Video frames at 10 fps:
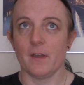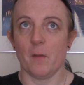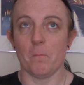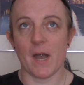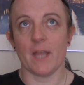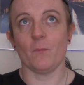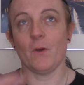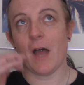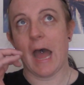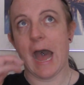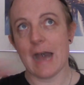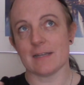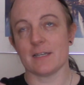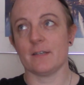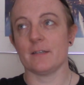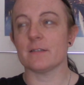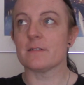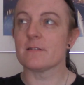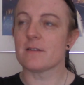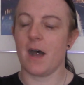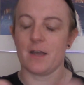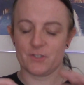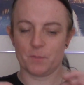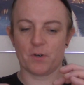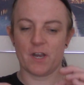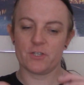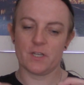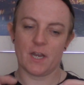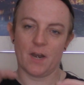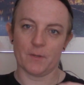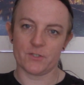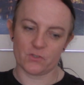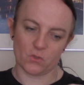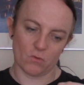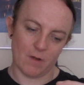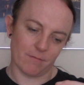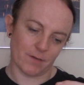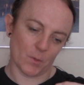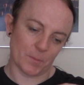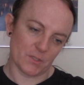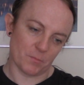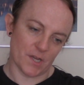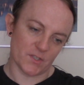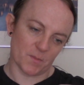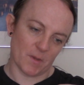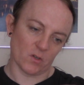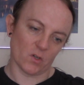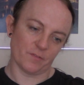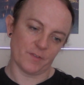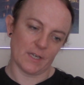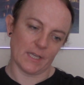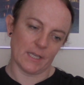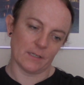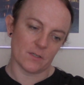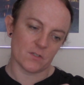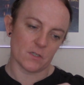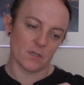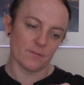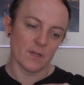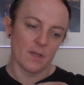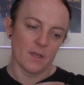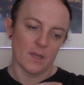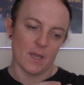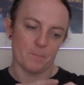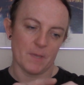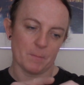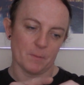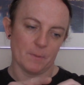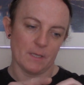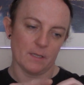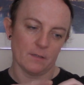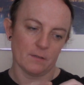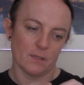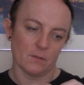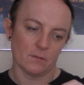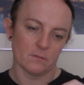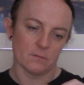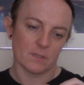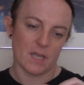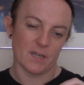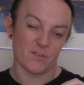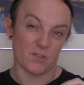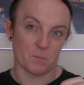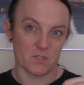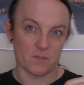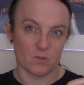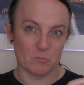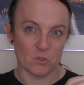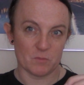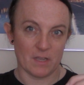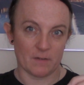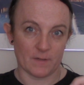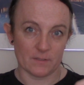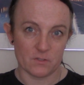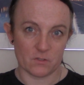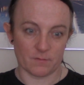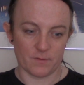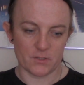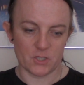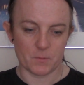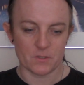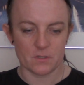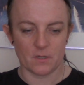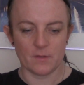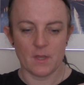Mine were anger and depression, and I would just go around. I would be depressed about not fitting in and stuff, and people being kind of dismissive towards my advances on friendship and stuff,